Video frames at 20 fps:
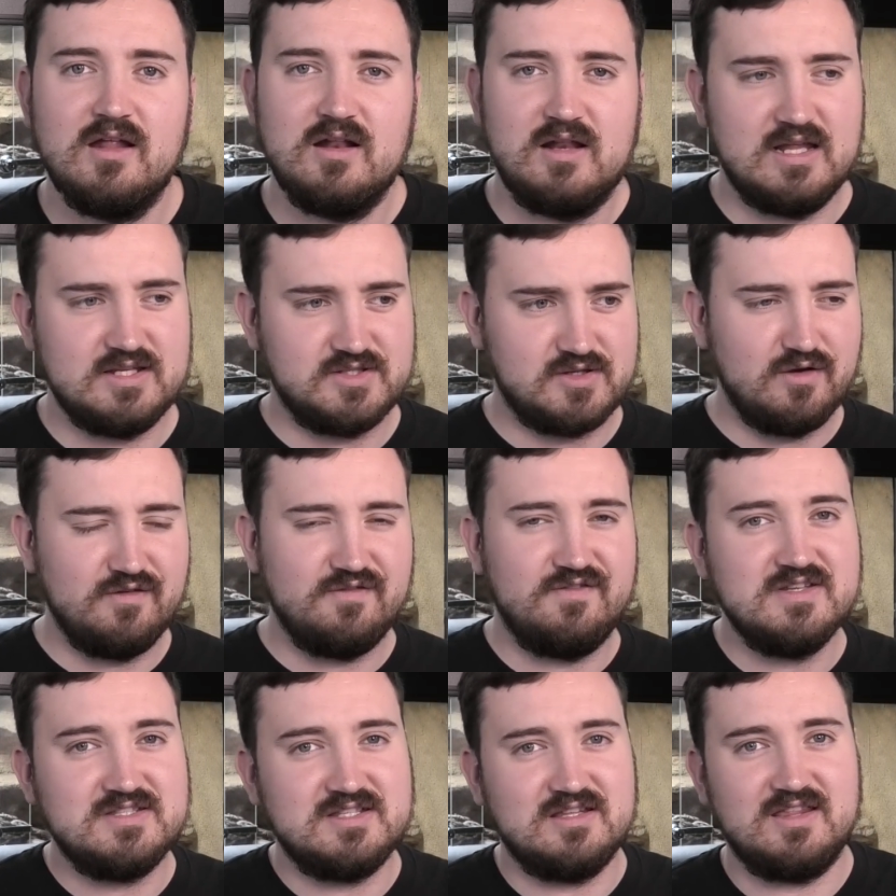Let's go
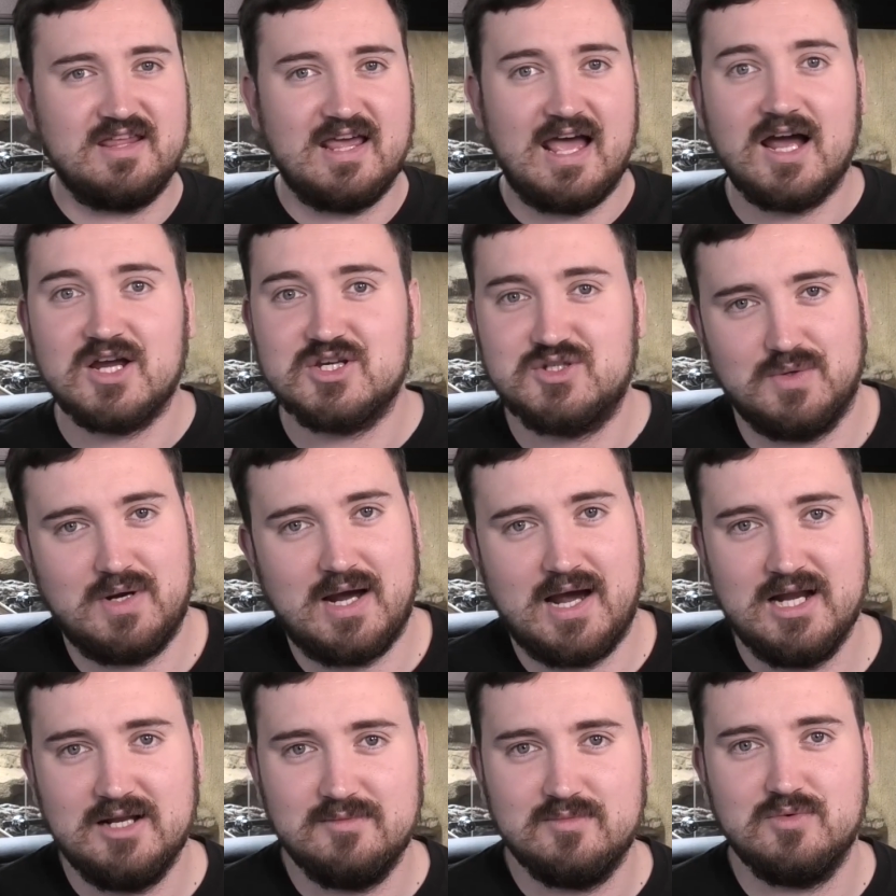visit the actual
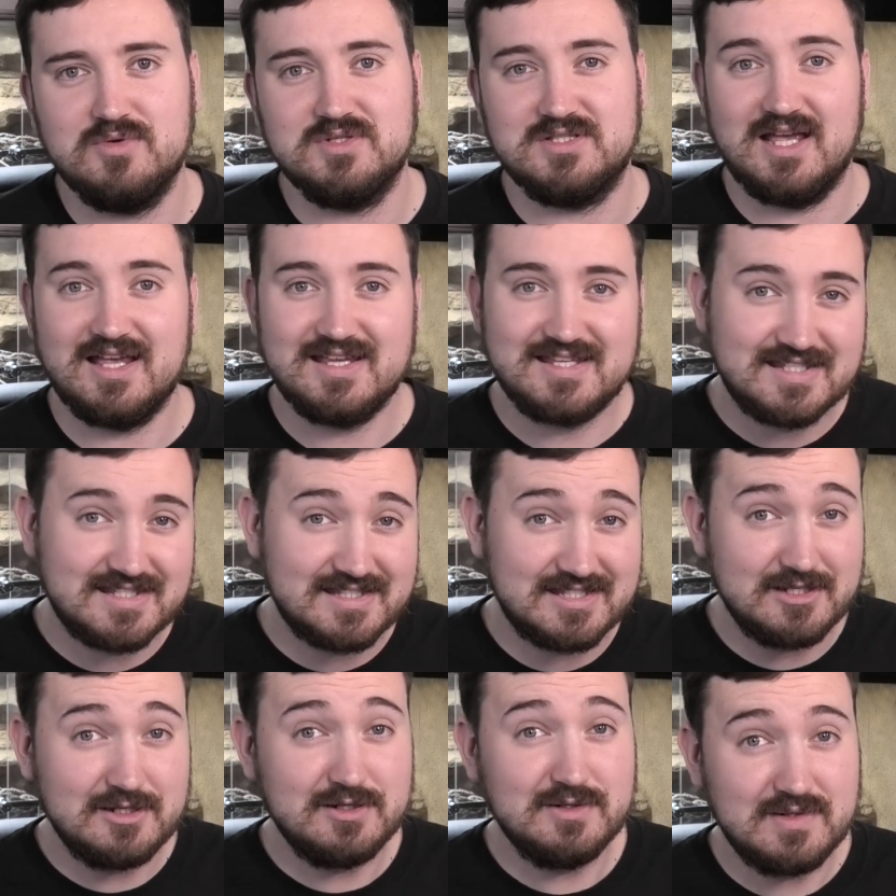animals that are
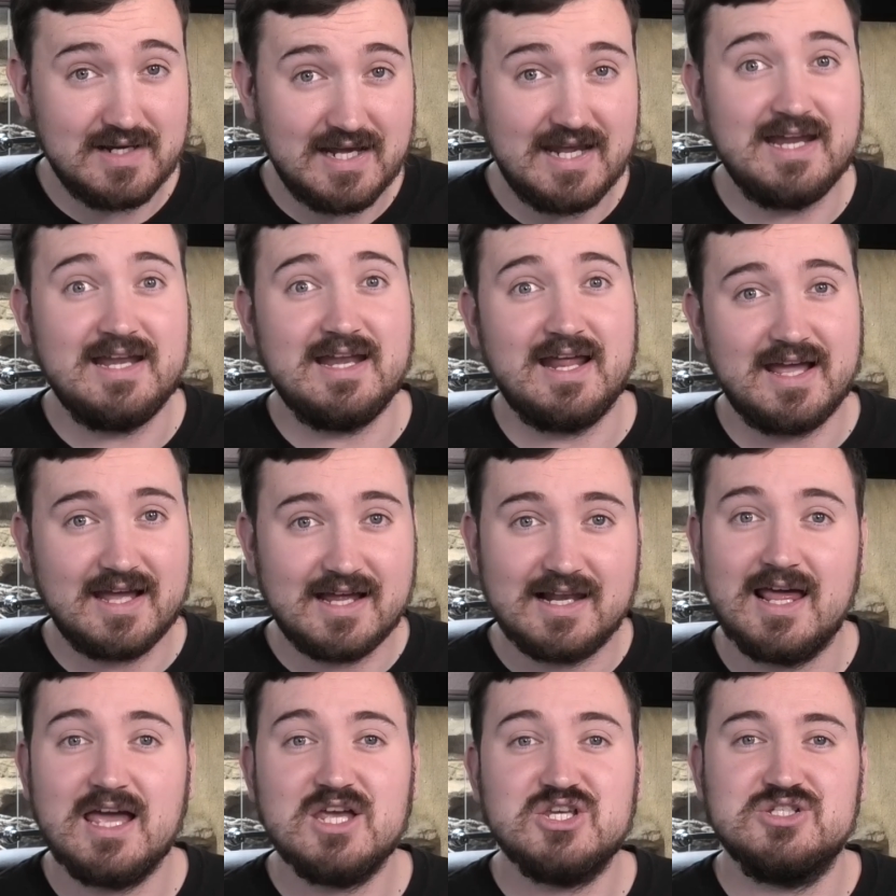still in a
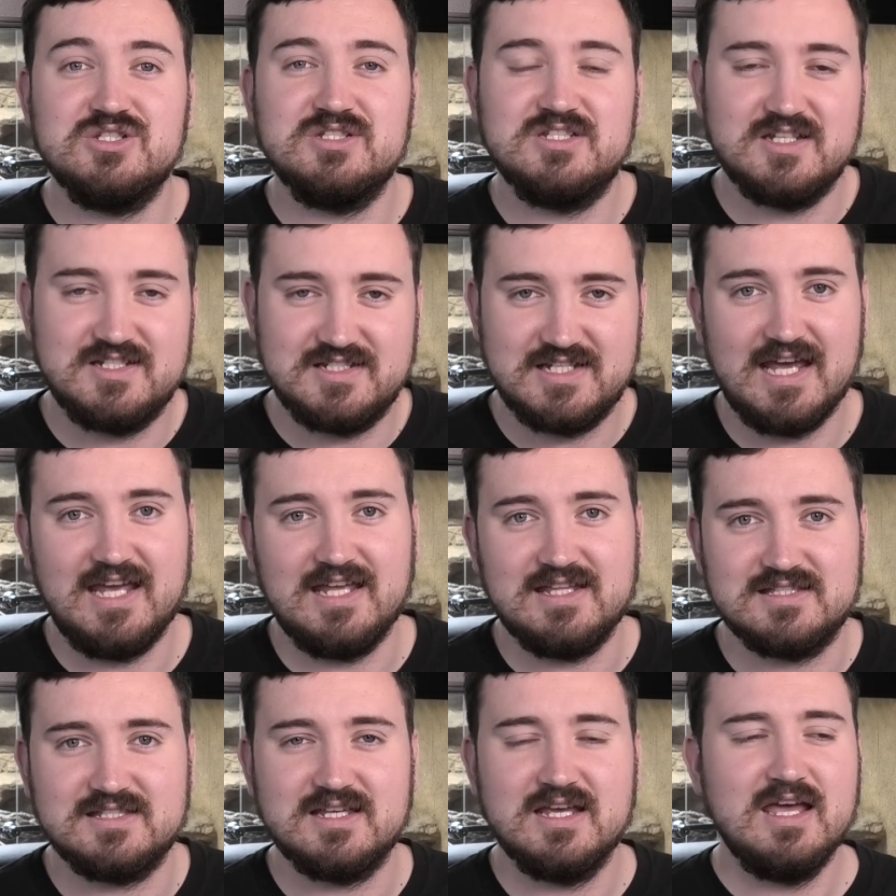collection to
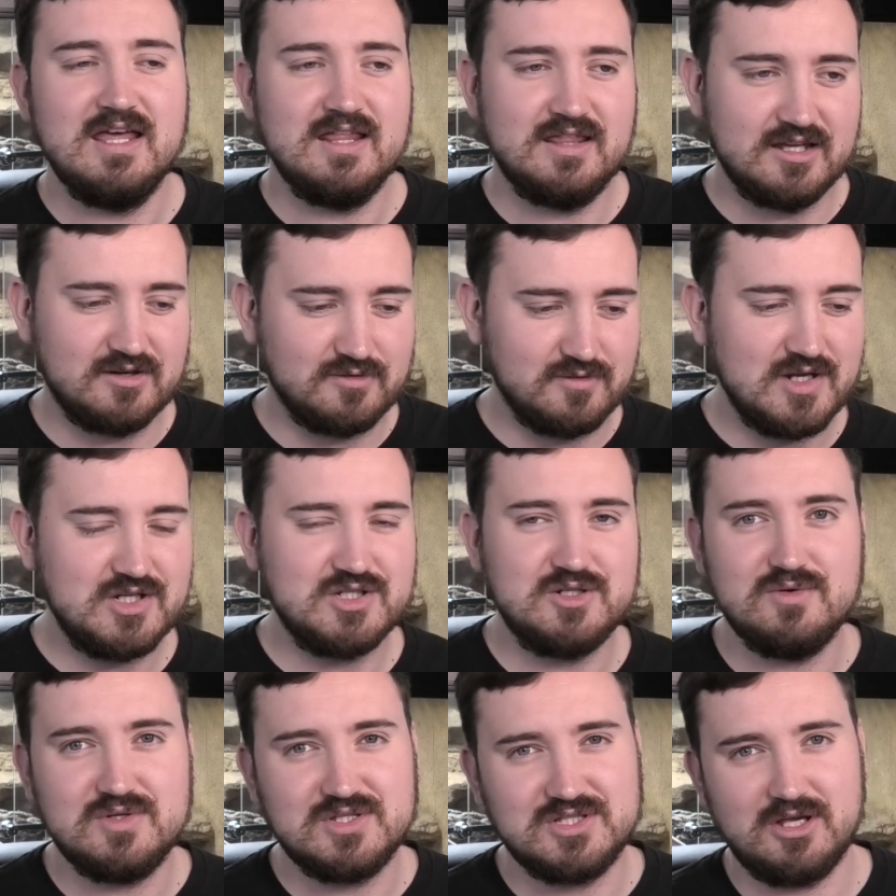date, the
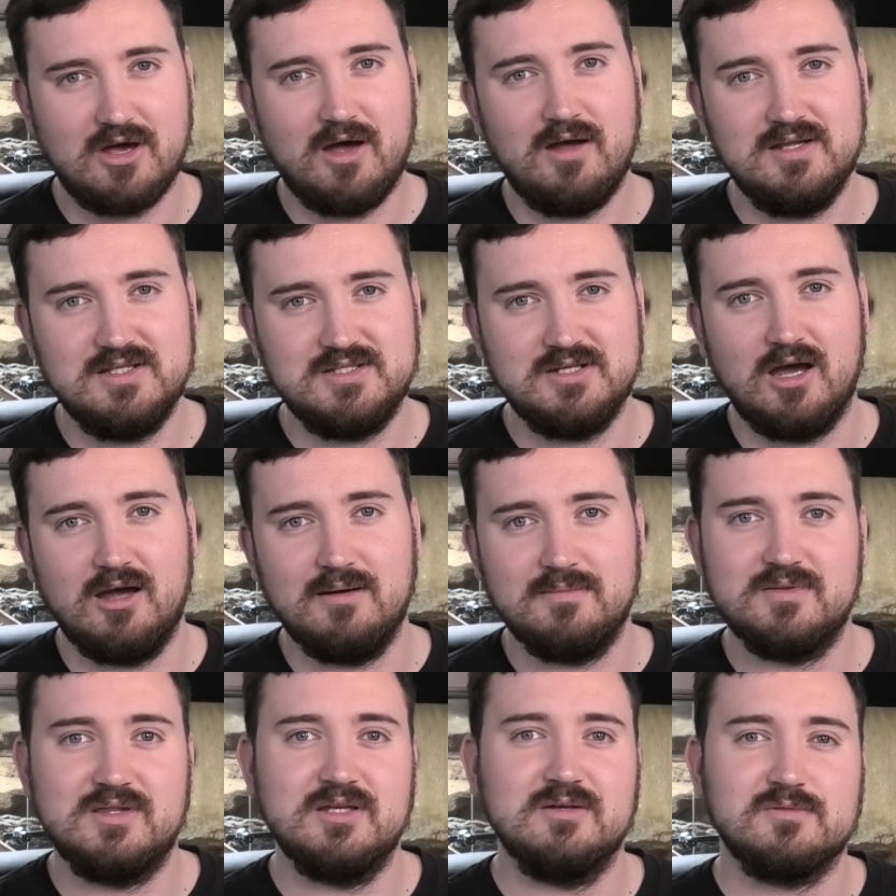original
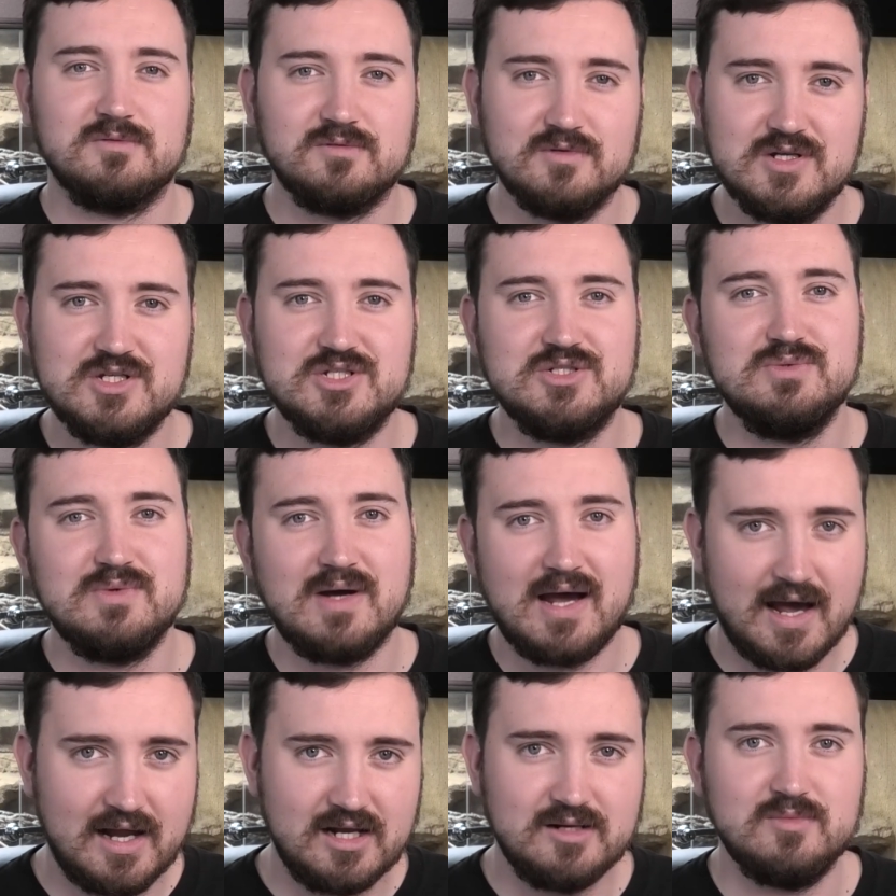syntype, the original
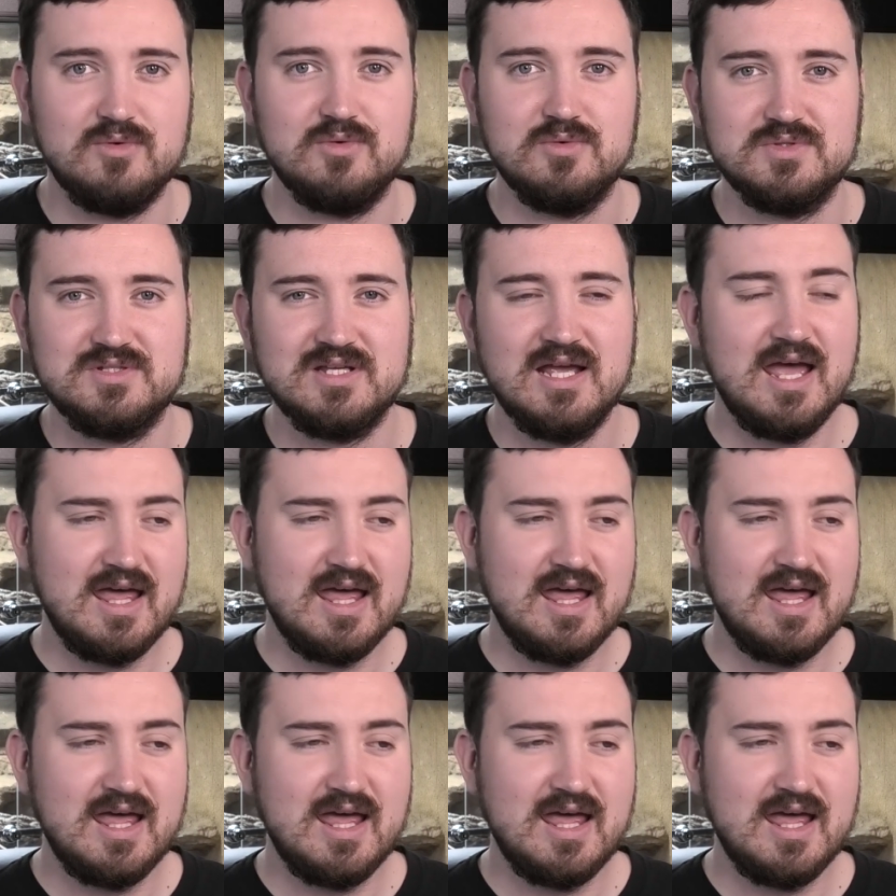animals